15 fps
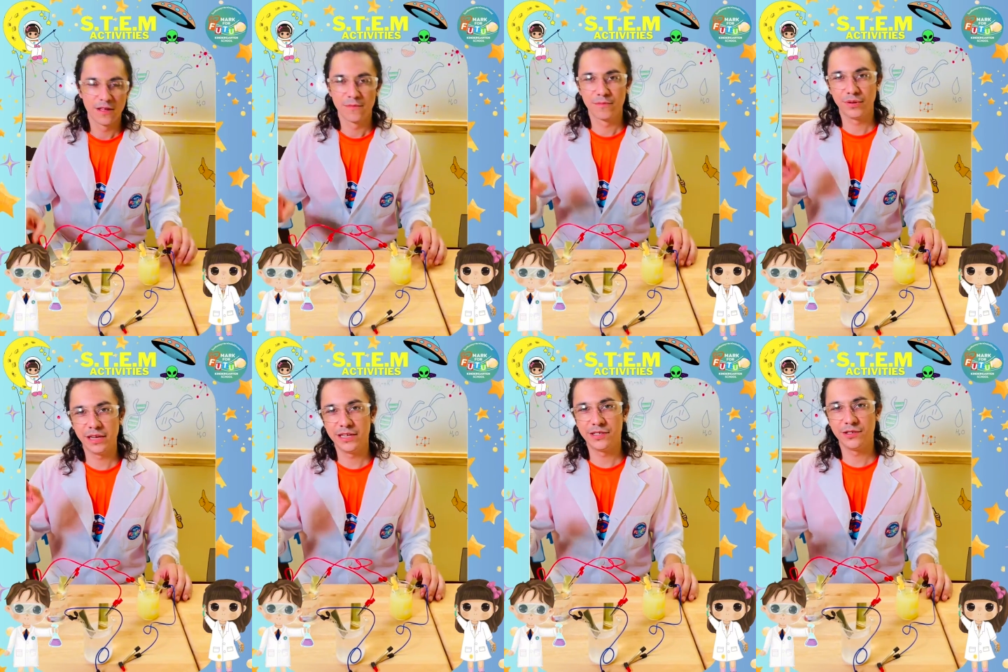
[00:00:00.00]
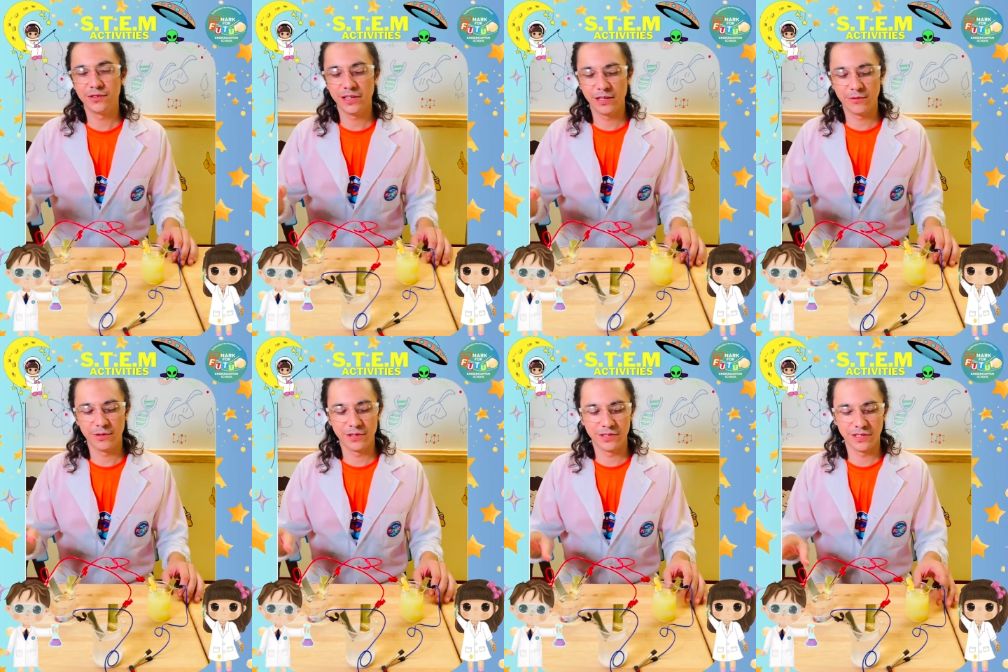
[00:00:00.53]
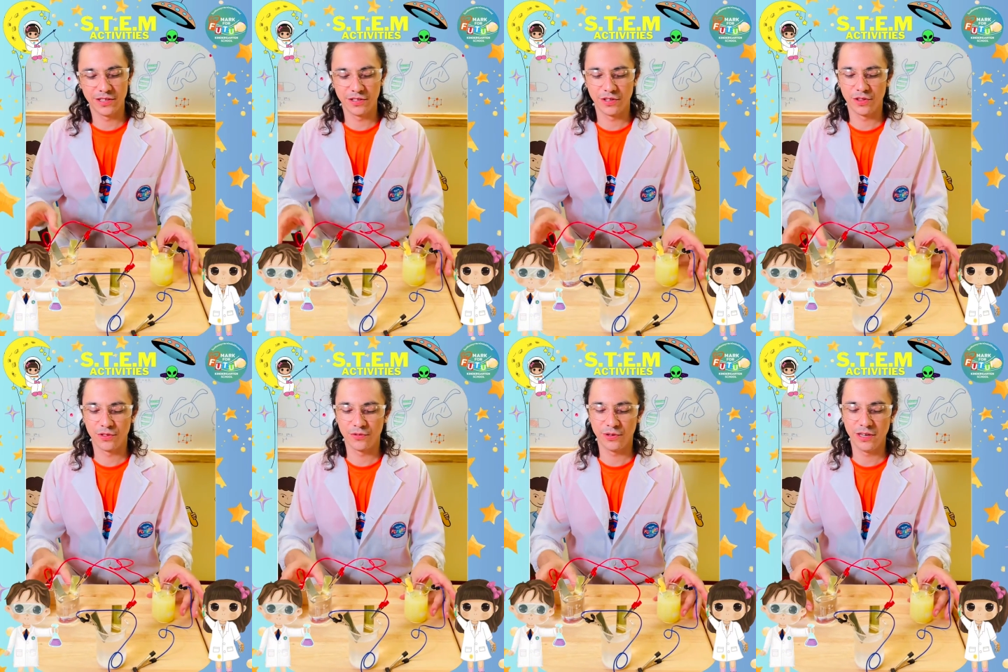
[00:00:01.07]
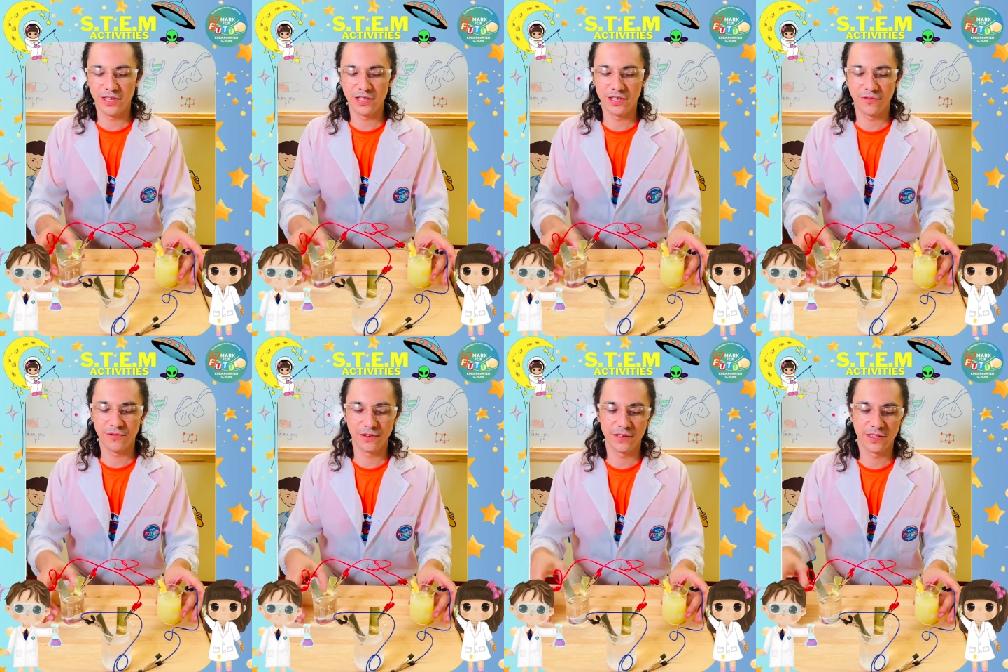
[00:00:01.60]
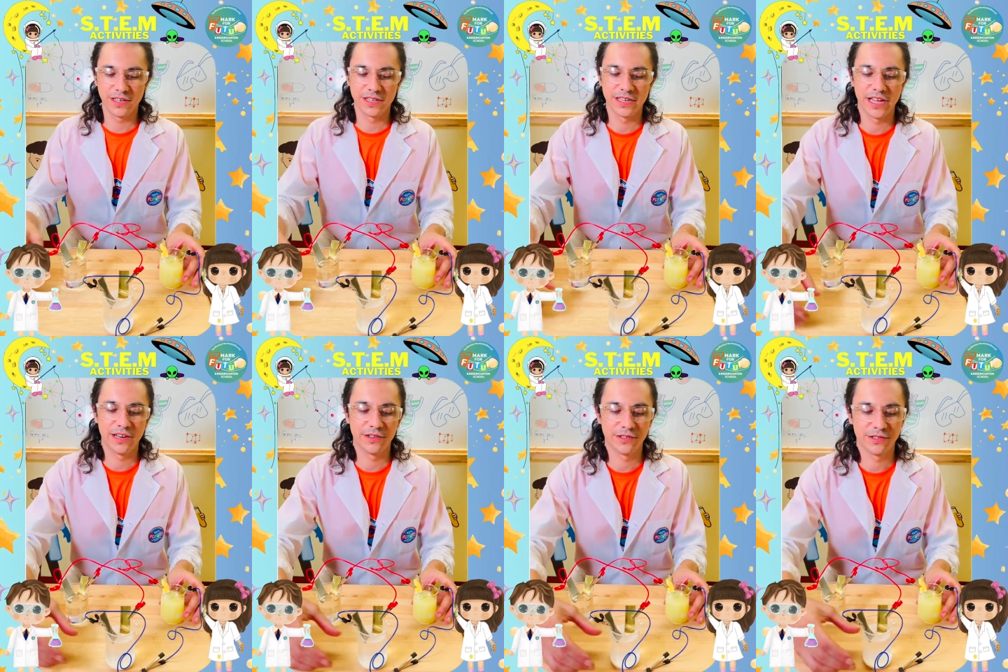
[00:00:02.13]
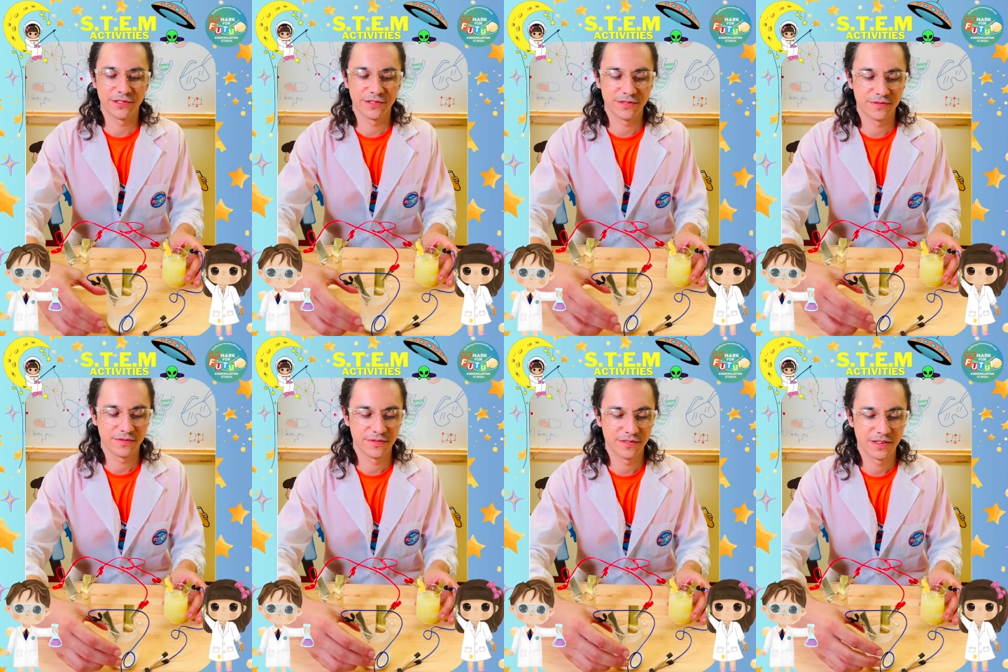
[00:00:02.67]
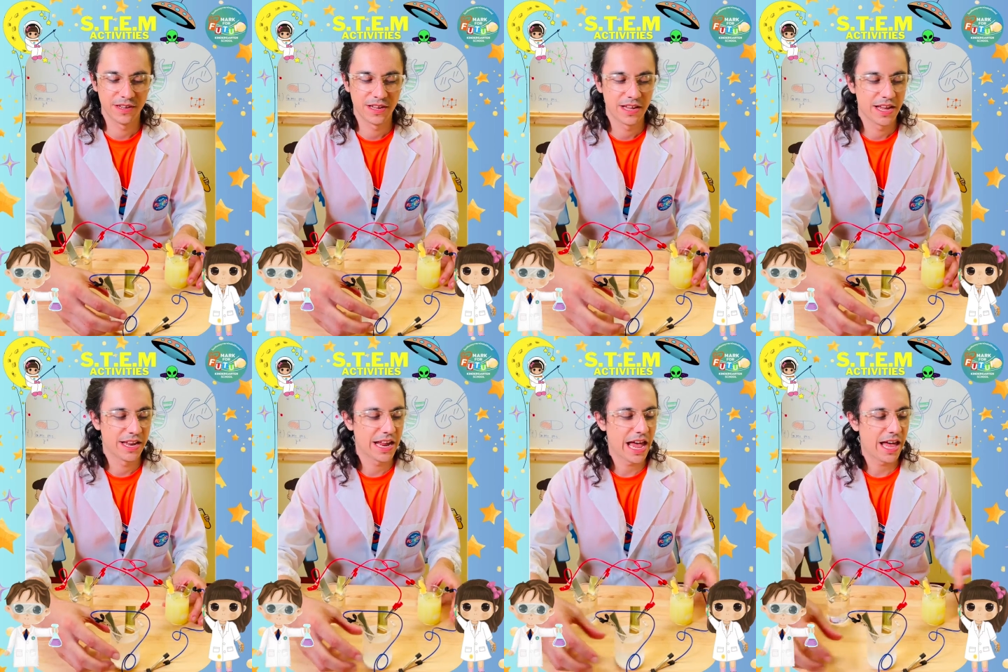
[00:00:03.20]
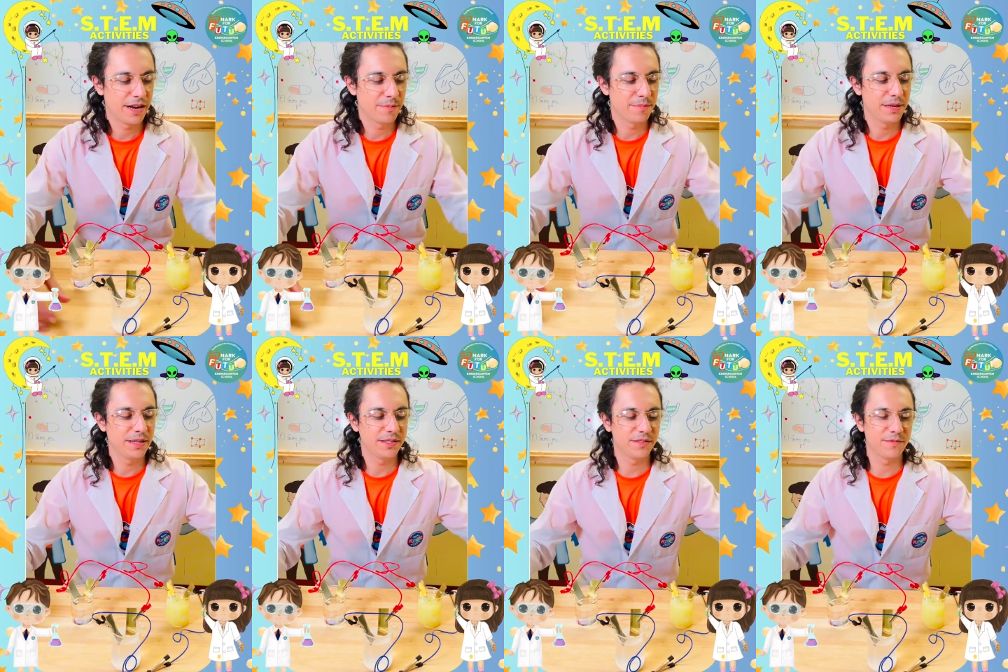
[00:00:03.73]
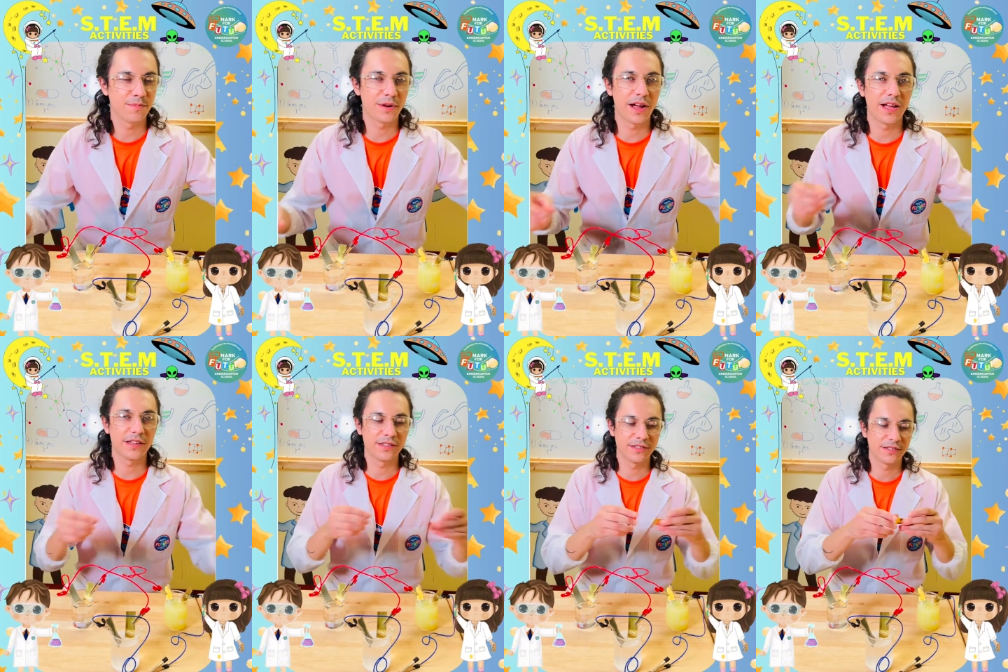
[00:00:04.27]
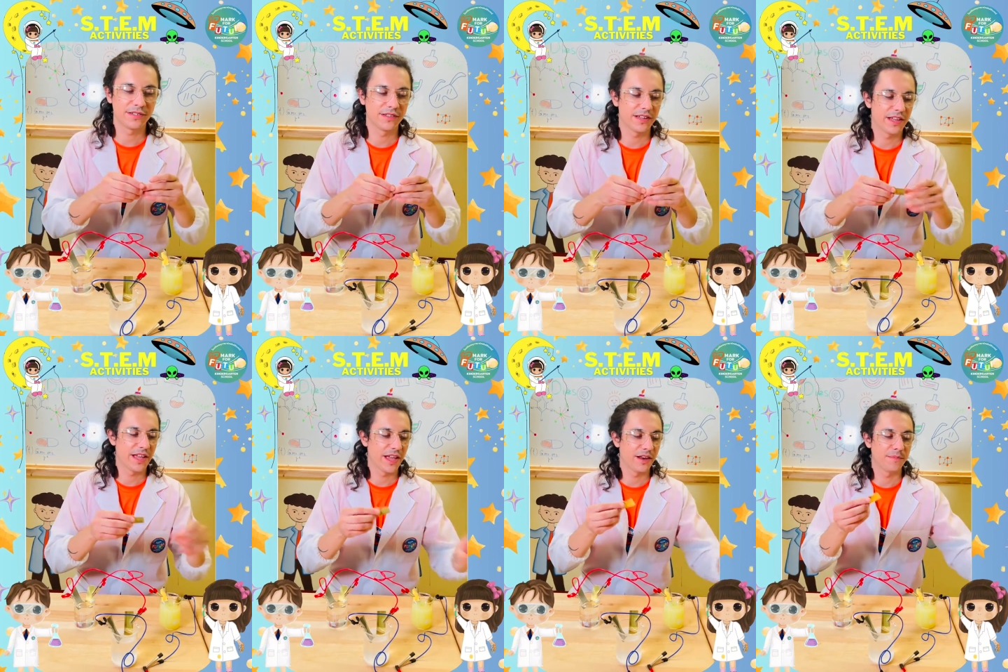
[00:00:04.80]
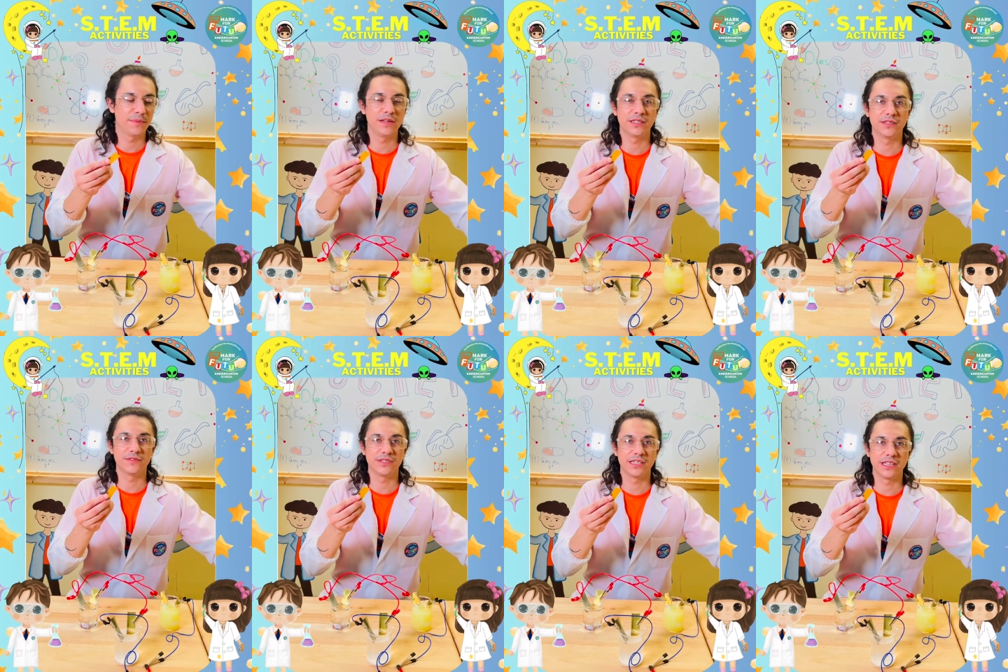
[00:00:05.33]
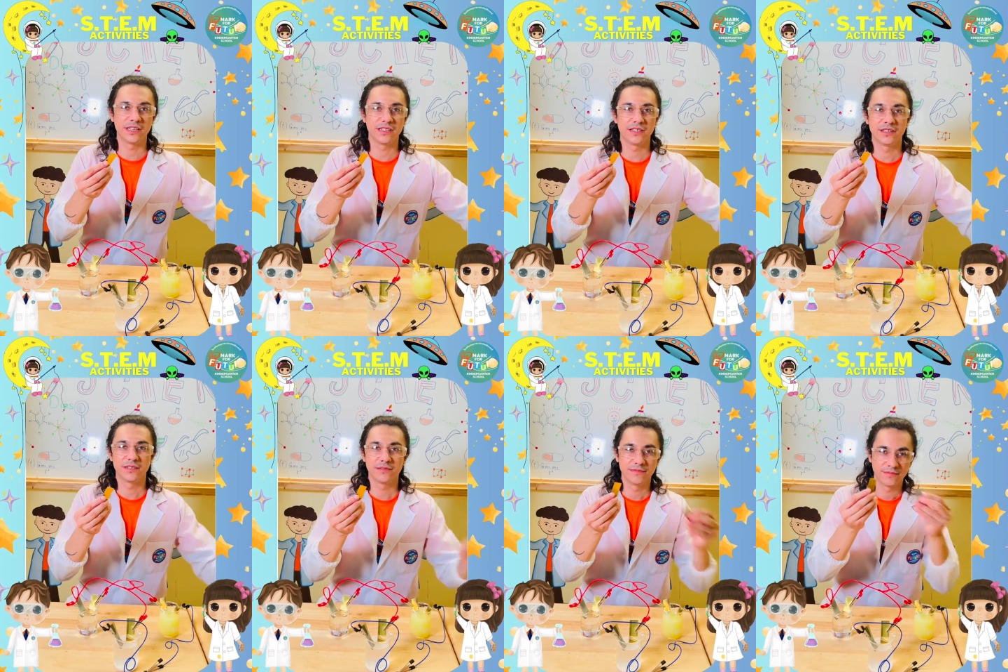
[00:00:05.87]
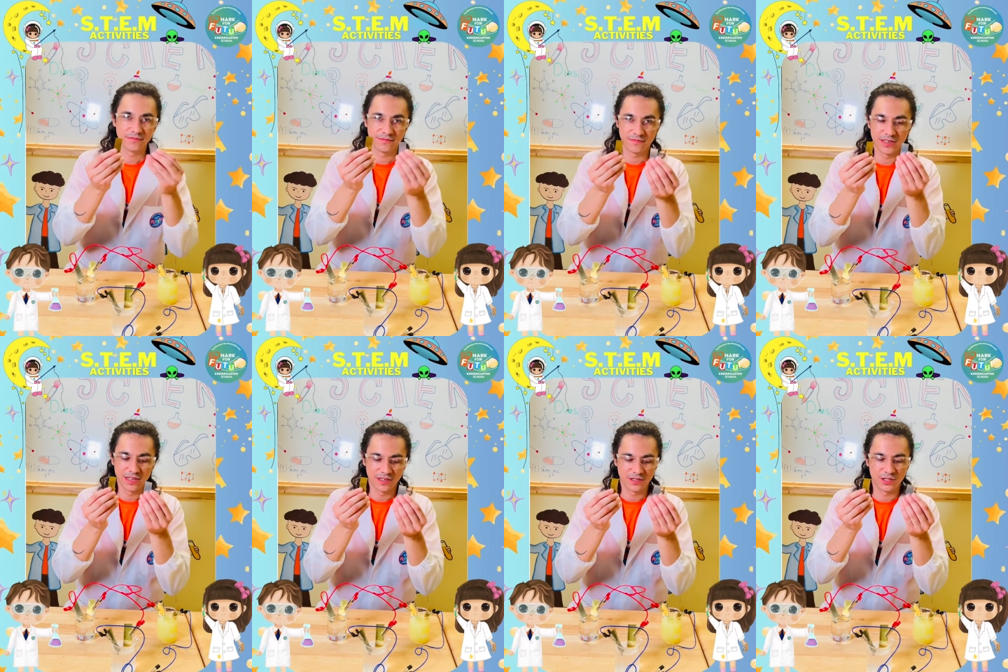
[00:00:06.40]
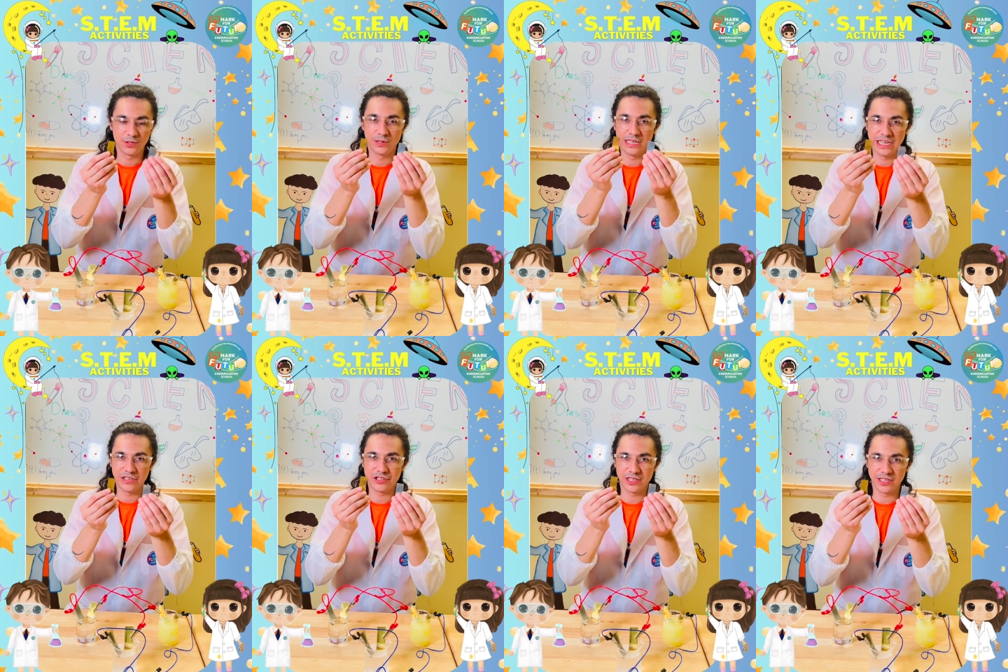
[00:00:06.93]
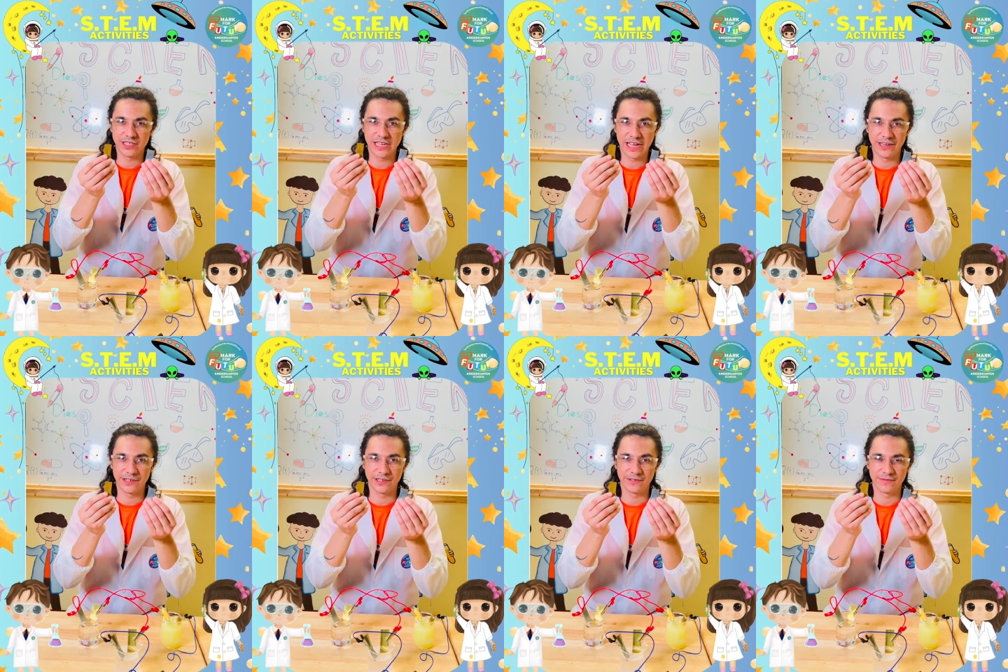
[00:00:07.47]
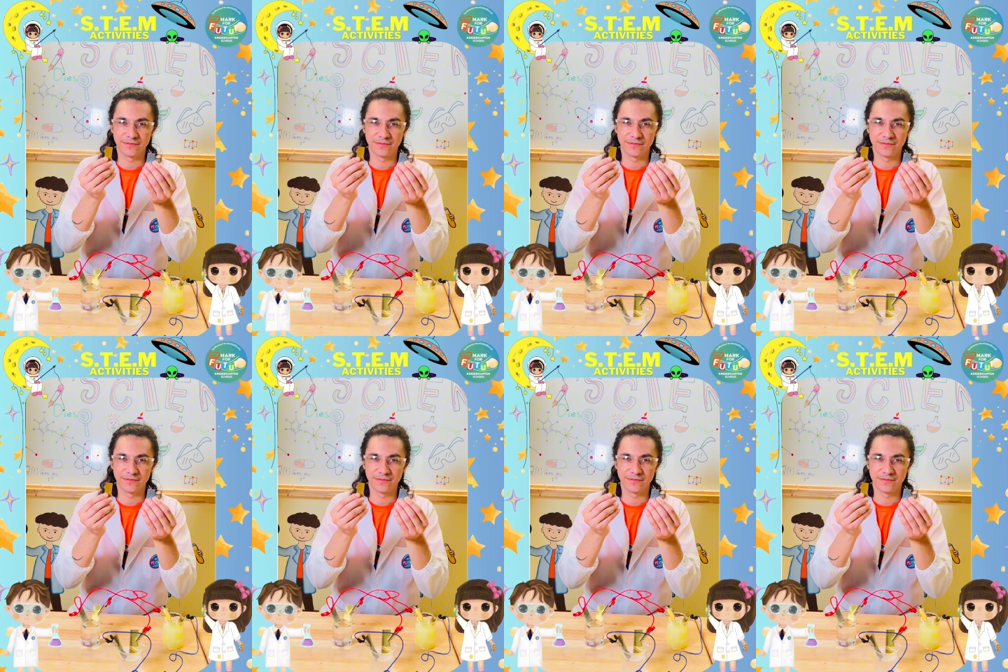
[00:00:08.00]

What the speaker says: Place your liquids into 3 different containers and add a piece of brass and a piece of zinc to each container.